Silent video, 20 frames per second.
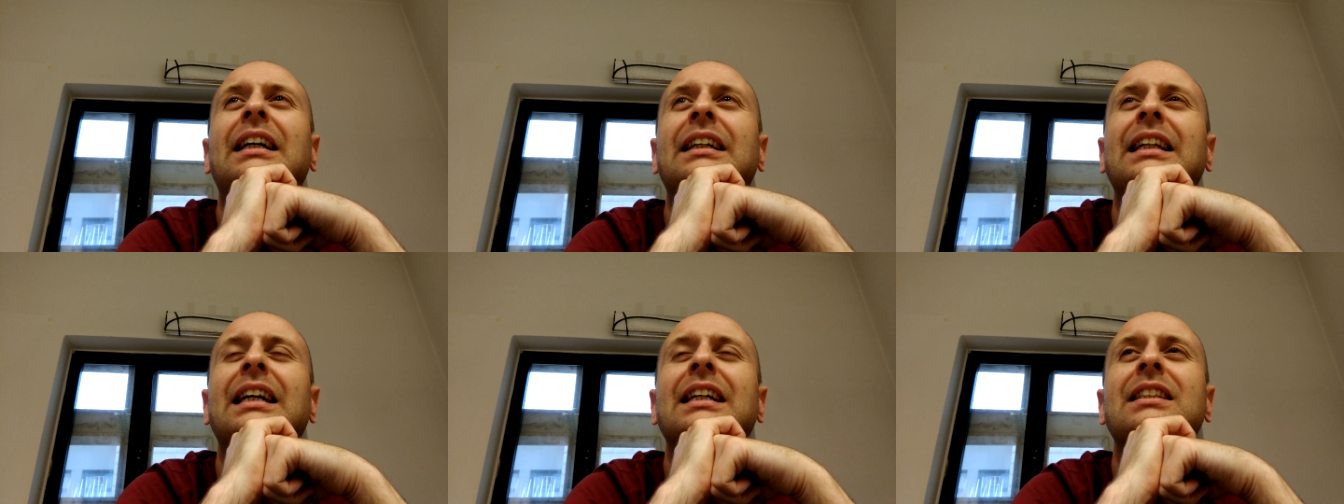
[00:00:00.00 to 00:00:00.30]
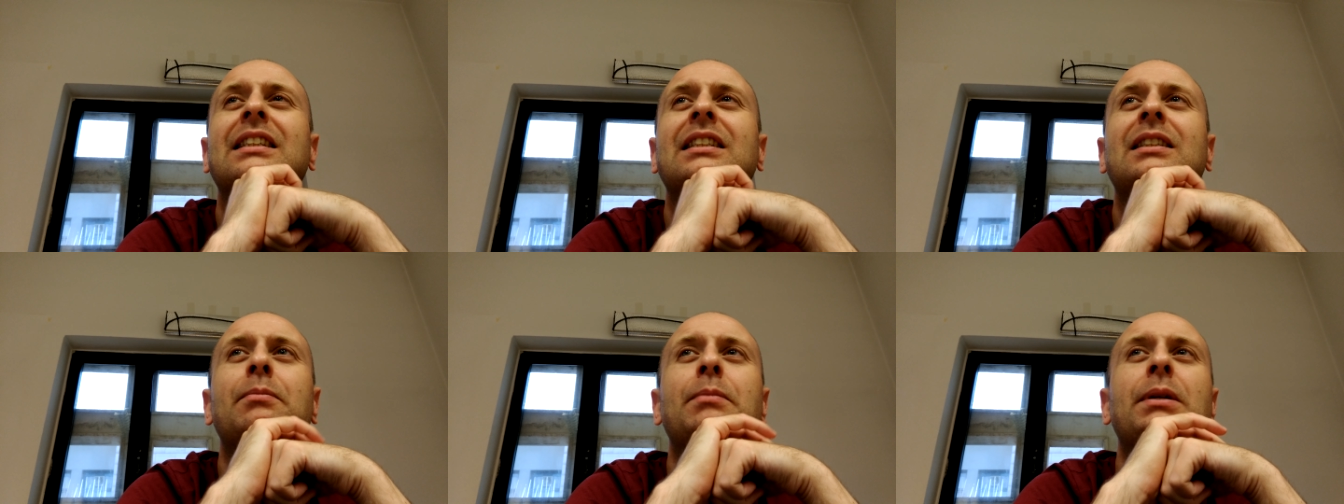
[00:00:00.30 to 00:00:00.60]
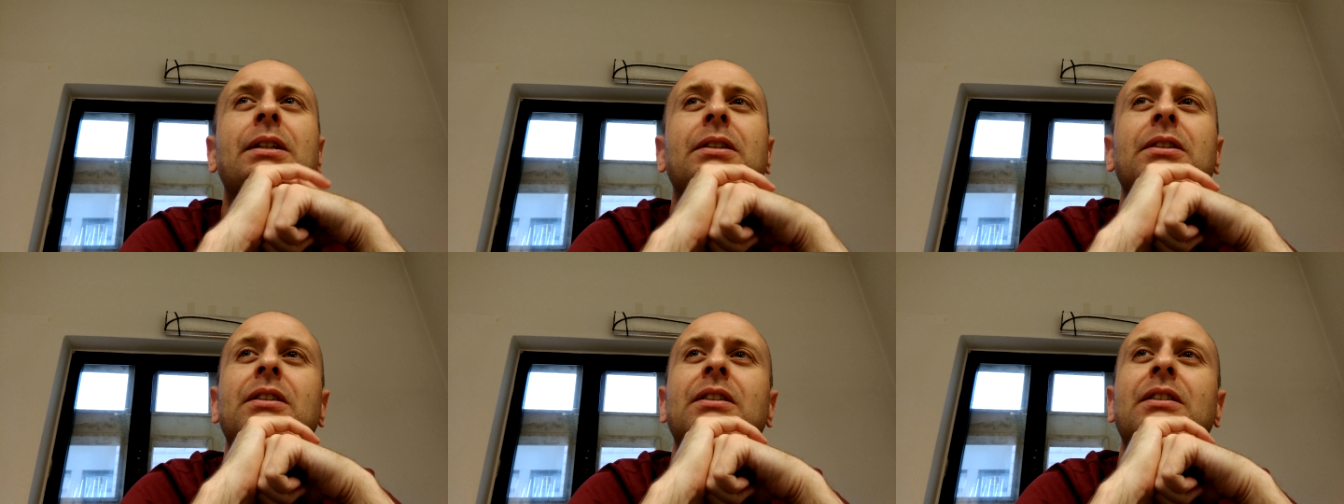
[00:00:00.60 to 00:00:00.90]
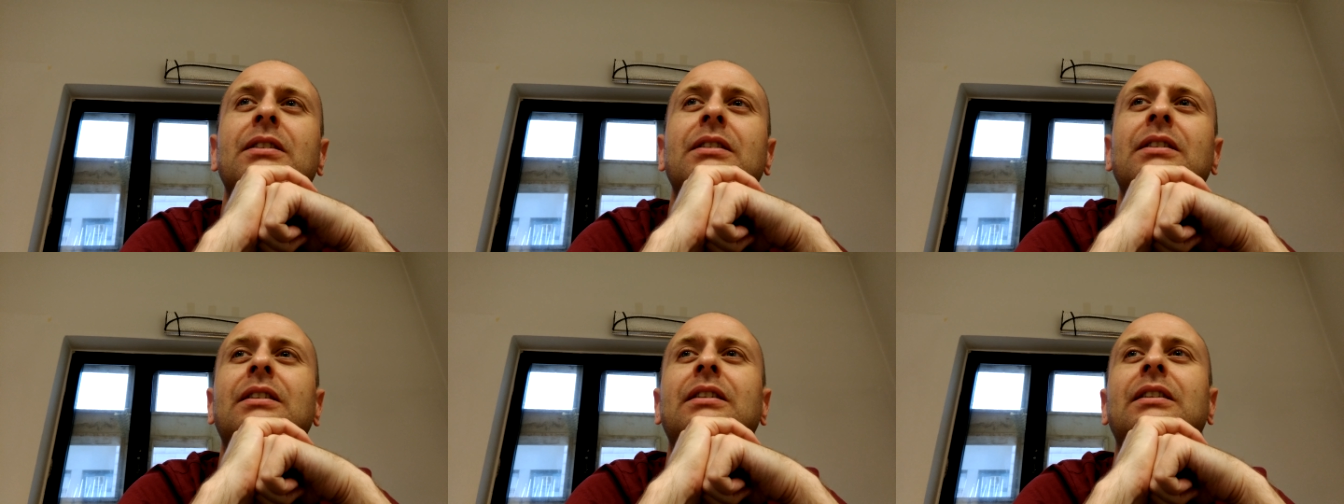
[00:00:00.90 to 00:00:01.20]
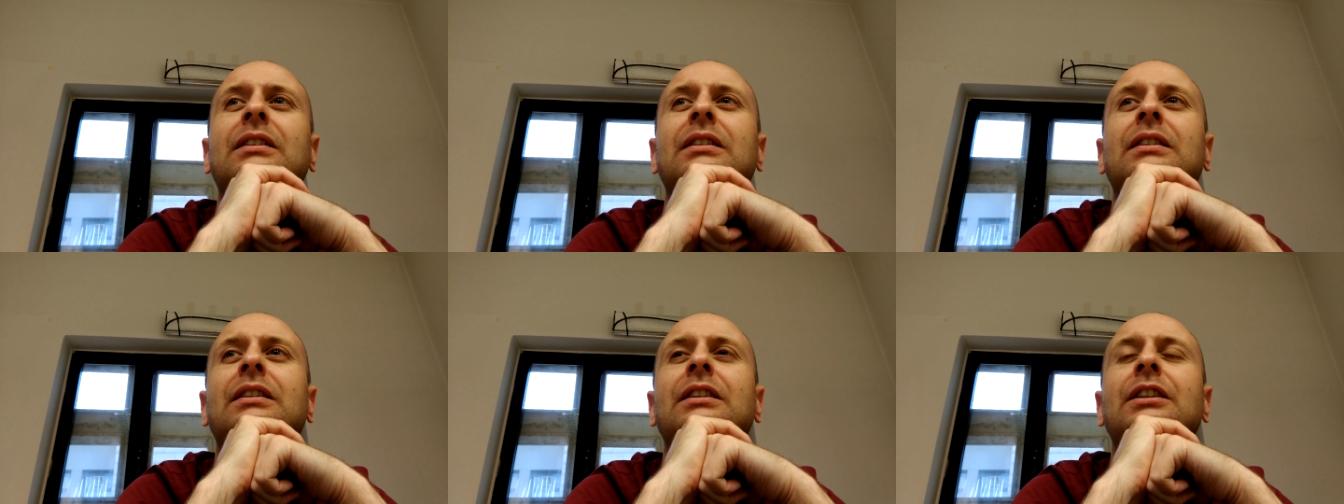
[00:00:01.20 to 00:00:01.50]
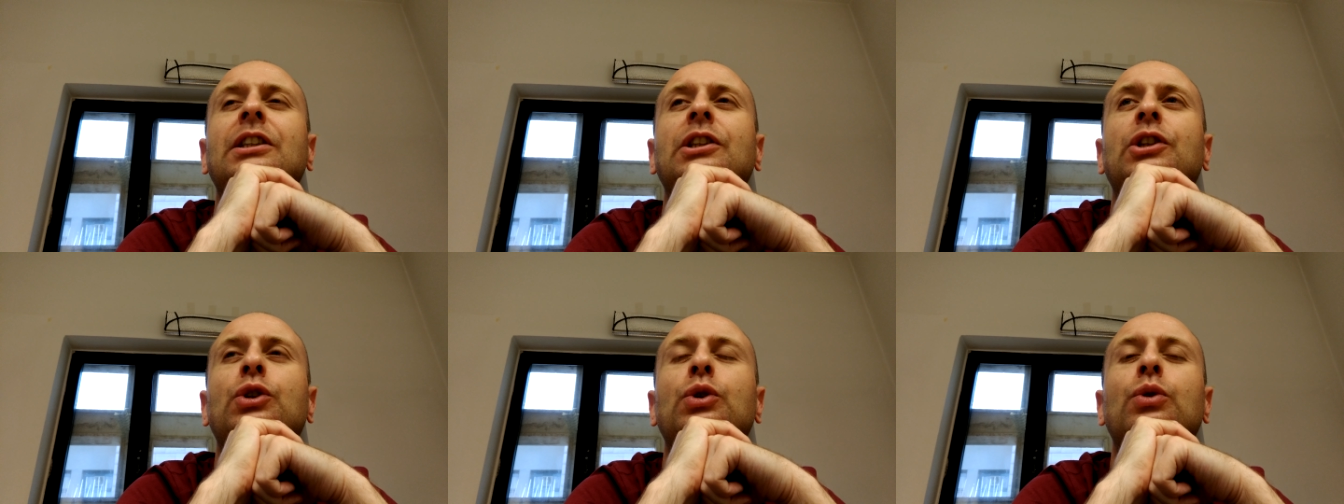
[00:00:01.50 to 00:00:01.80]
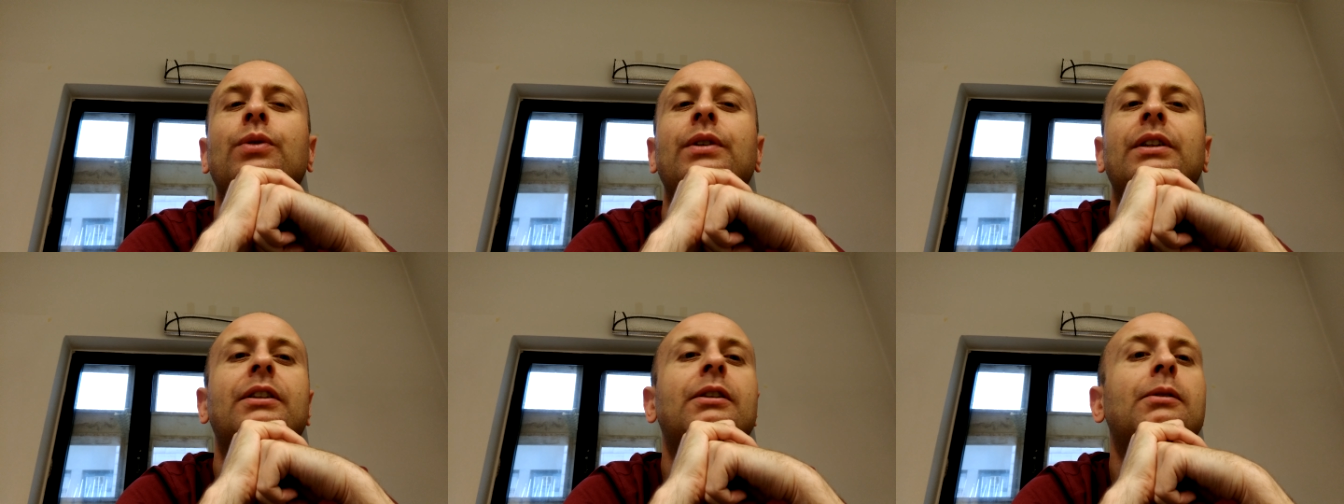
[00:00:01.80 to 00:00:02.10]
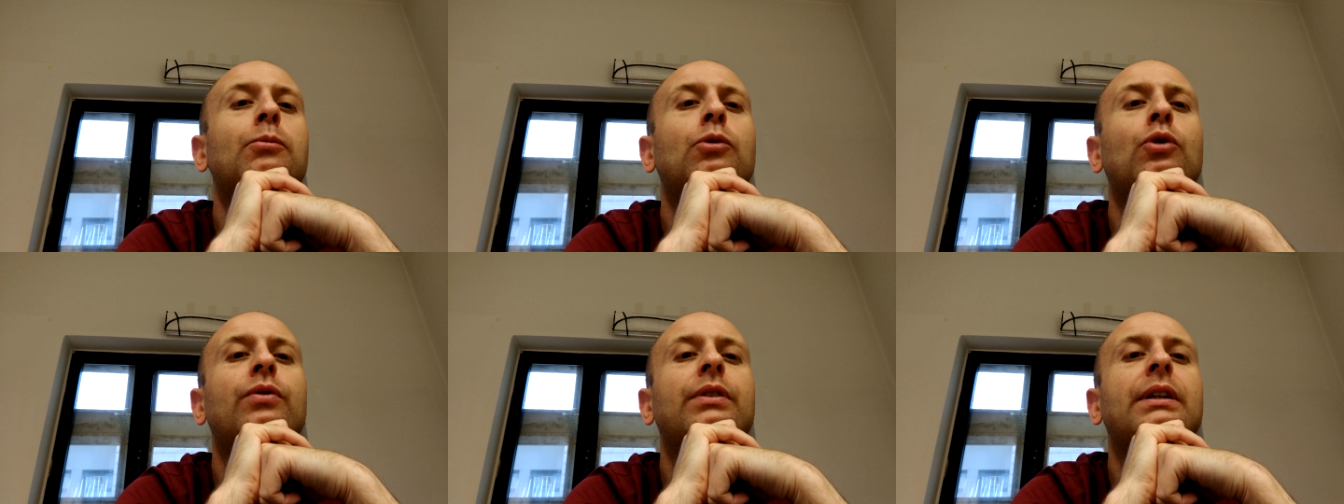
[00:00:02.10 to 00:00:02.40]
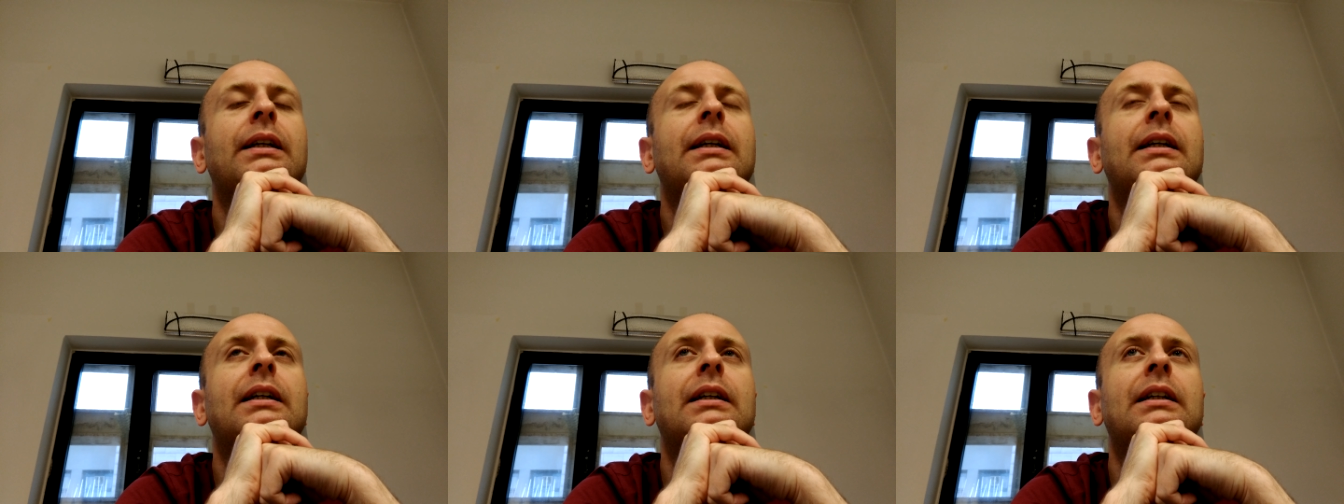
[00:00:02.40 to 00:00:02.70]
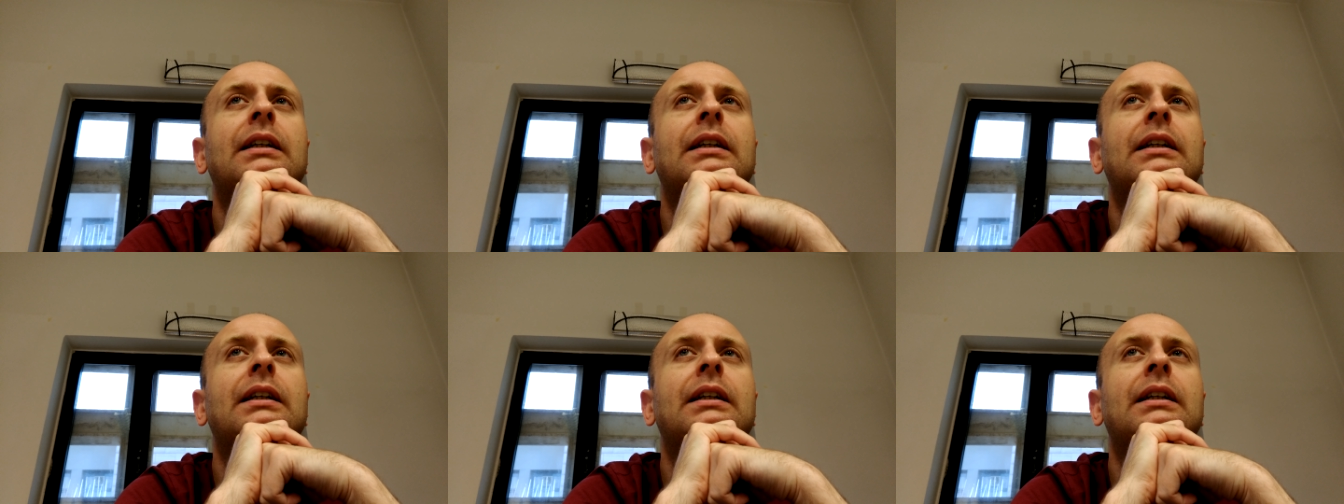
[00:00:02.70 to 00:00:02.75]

that's the biggest uh, issue with the movie.